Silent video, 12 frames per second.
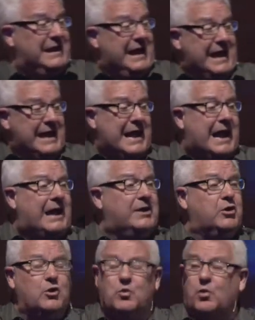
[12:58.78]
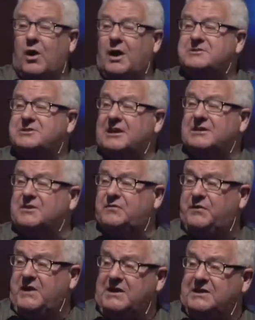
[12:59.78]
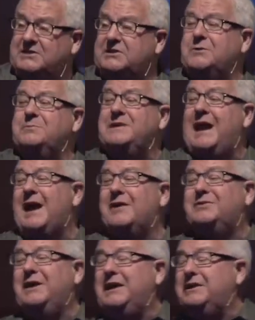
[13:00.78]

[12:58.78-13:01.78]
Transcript: Ai, who once had defeated them, now they